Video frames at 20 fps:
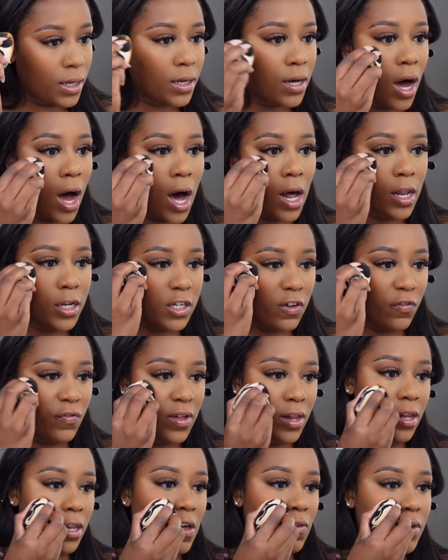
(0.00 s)
in college, you
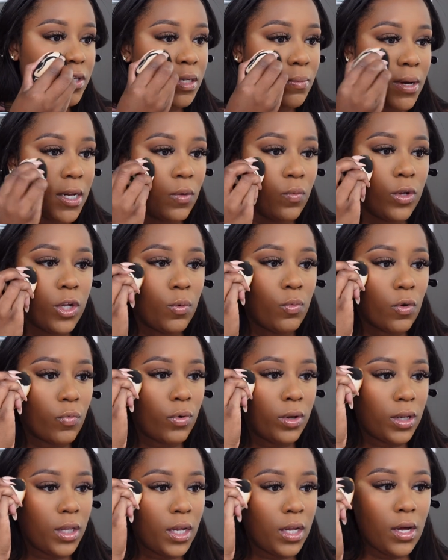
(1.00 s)
fell in love with somebody when you were
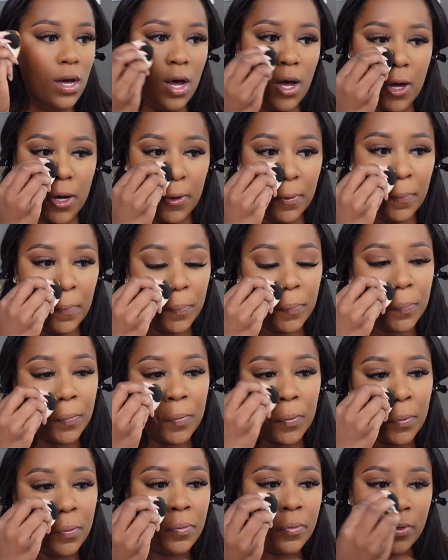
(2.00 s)
really young,
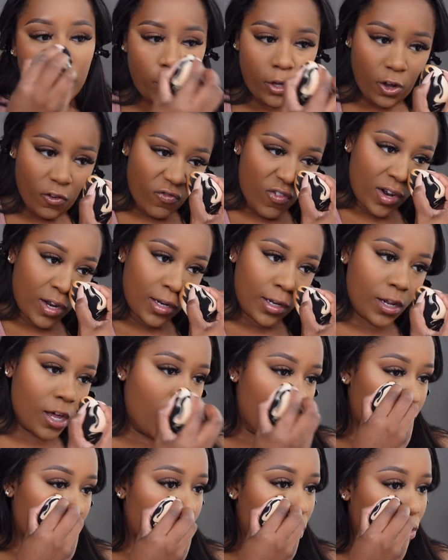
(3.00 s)
you fell in
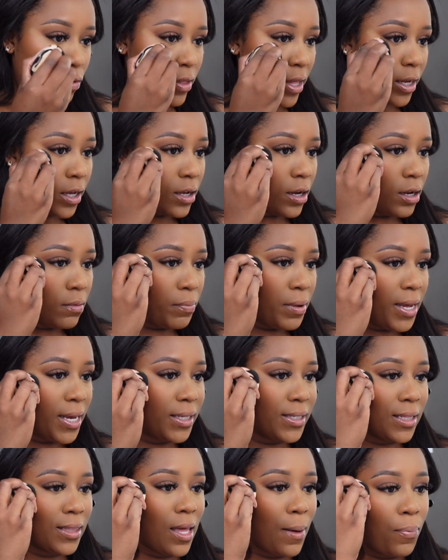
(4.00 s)
love with who they could be,
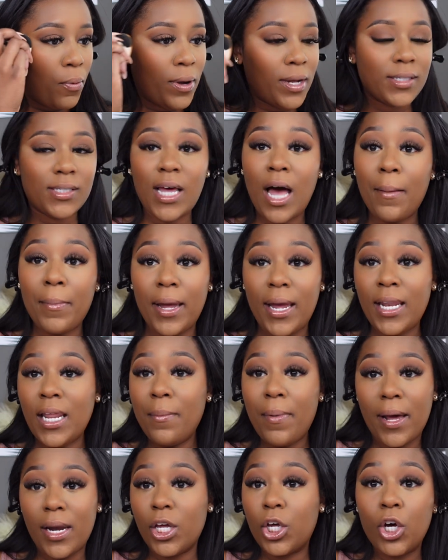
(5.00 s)
because at that point in time,
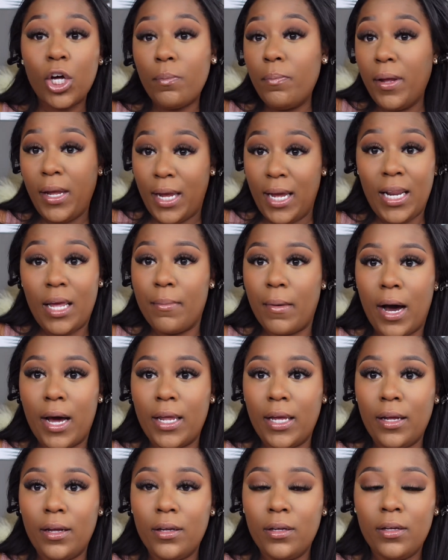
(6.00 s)
anybody could be
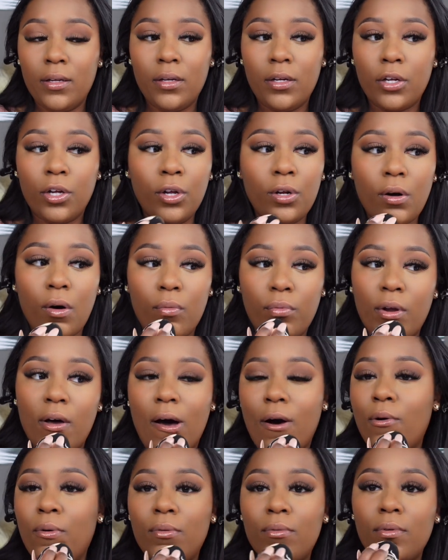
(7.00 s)
anybody. You don't
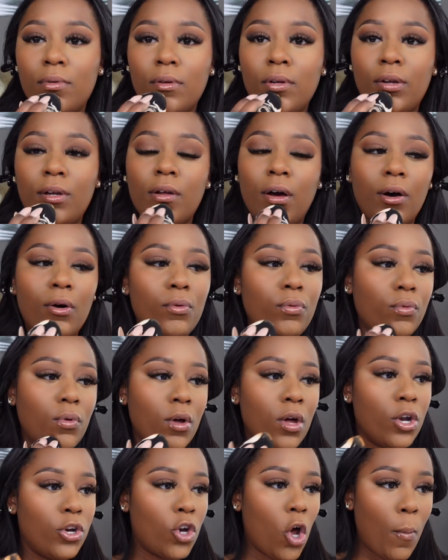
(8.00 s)
know, you know,
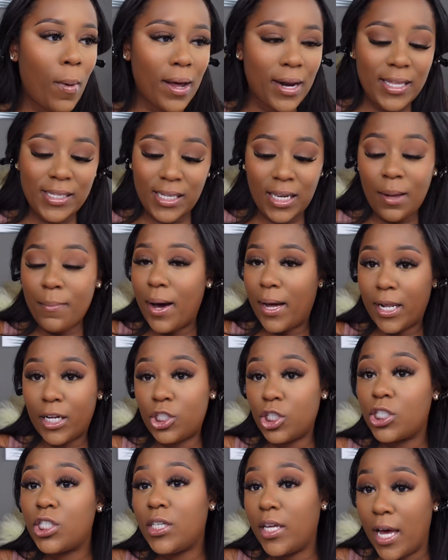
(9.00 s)
nobody's anybody
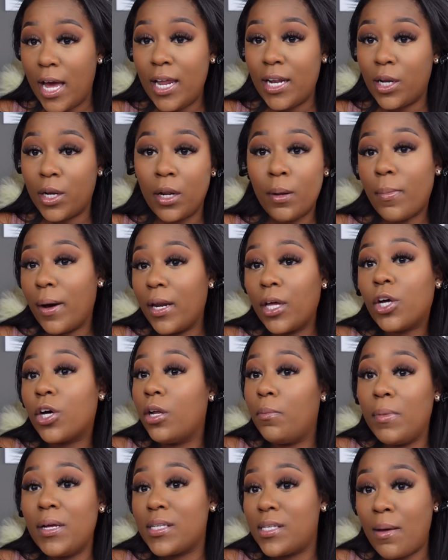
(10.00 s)
just yet, and anybody
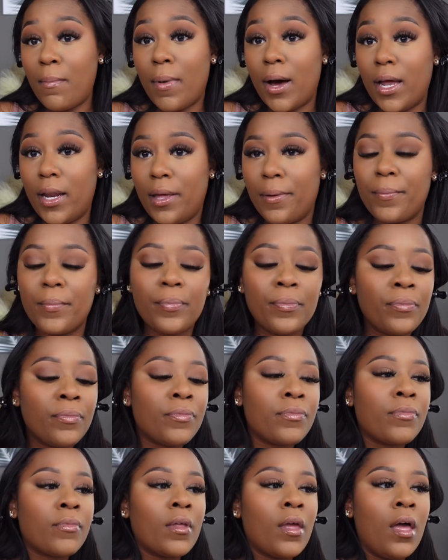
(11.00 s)
could be somebody.
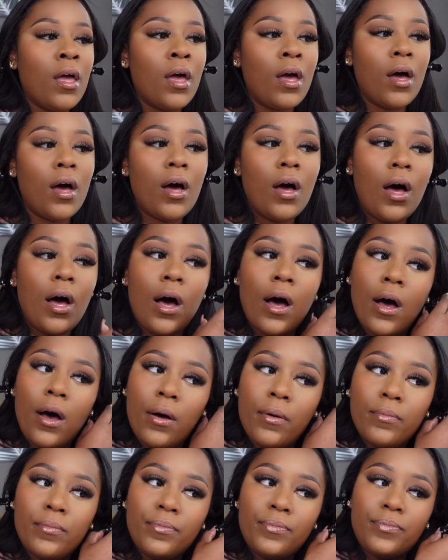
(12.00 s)

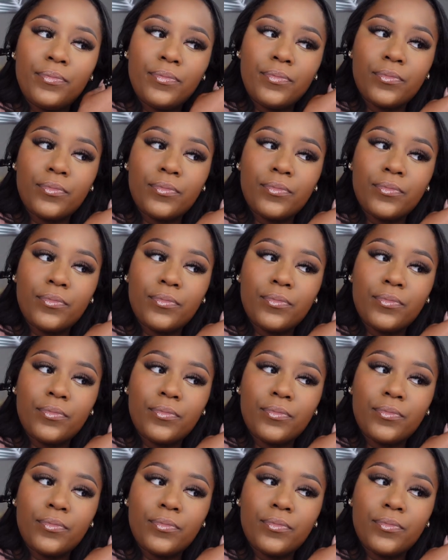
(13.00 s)
Um,